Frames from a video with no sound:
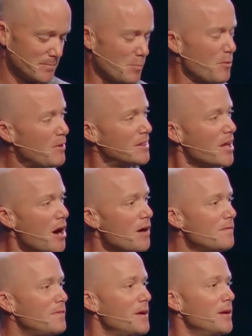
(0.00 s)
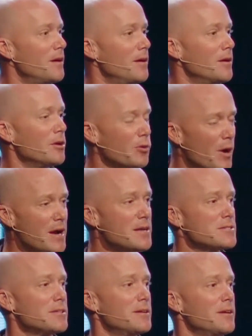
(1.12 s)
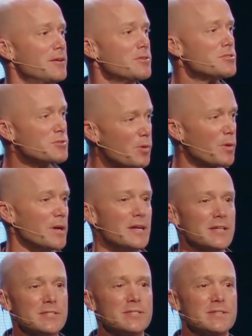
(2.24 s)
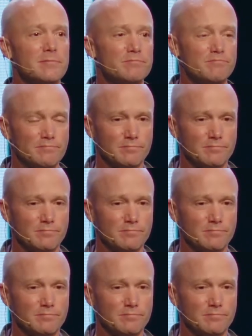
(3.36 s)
I mean, we love great stories